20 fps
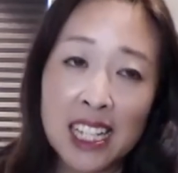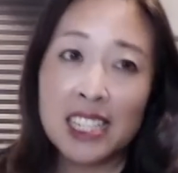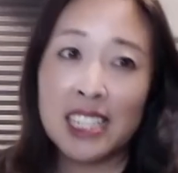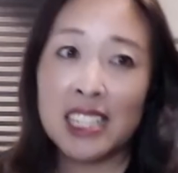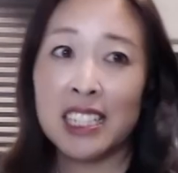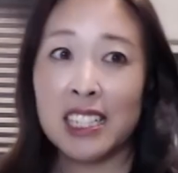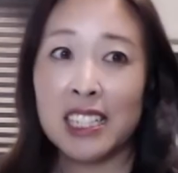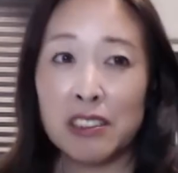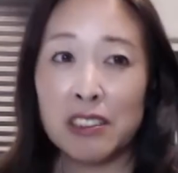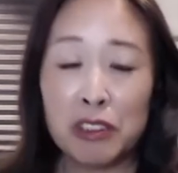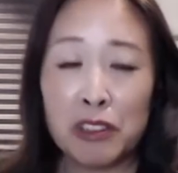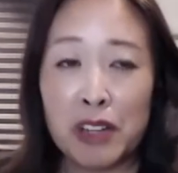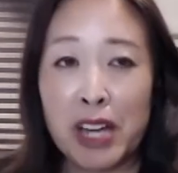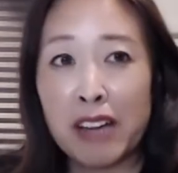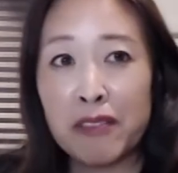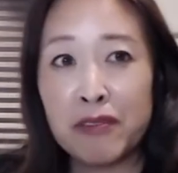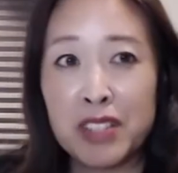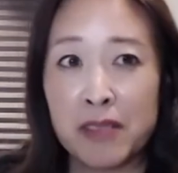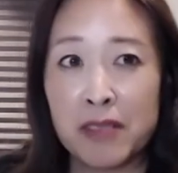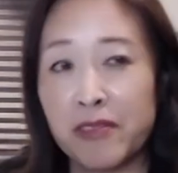and here you
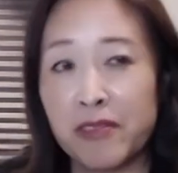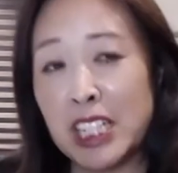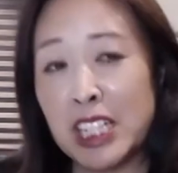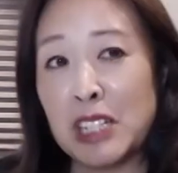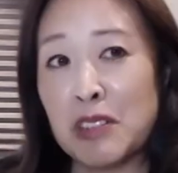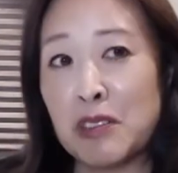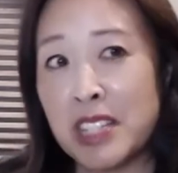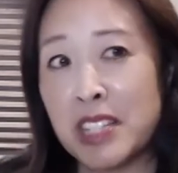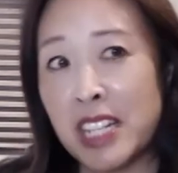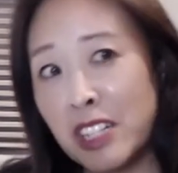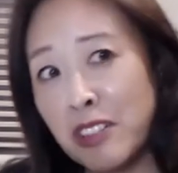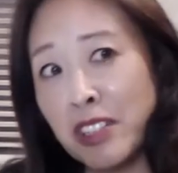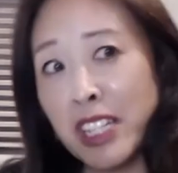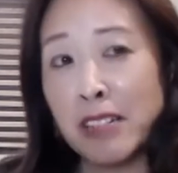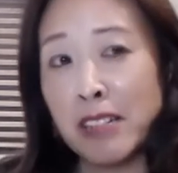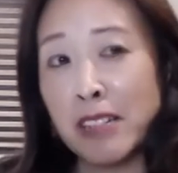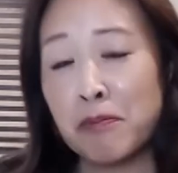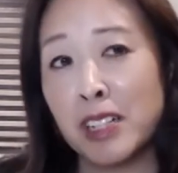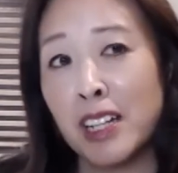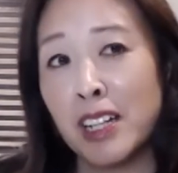have some videos that
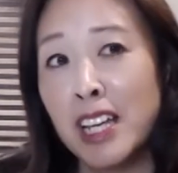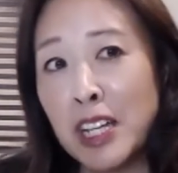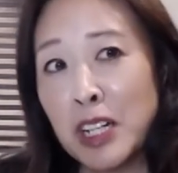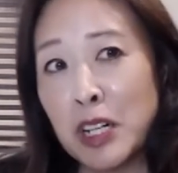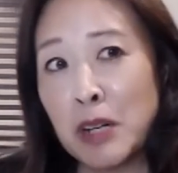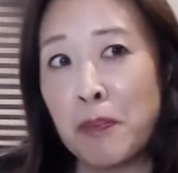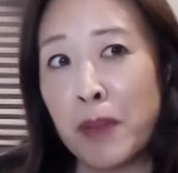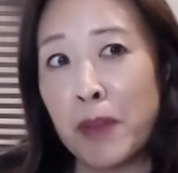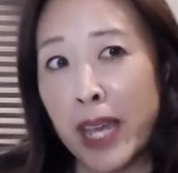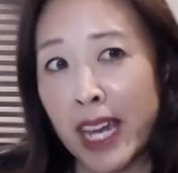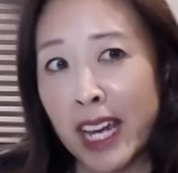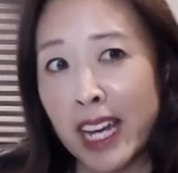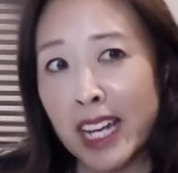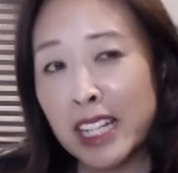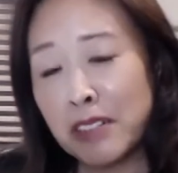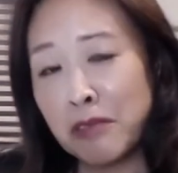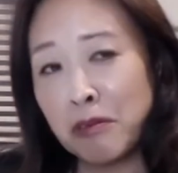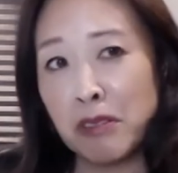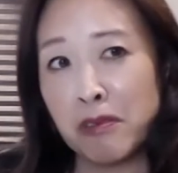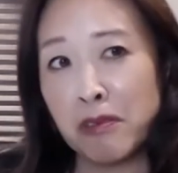you can
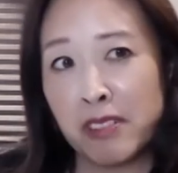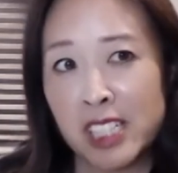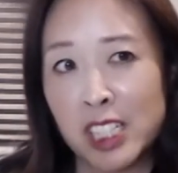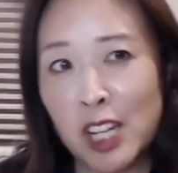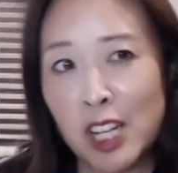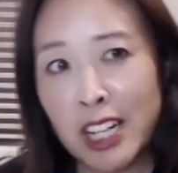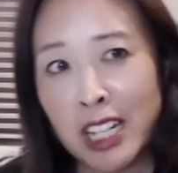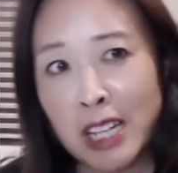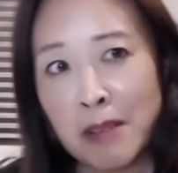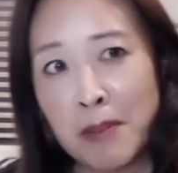compare and we will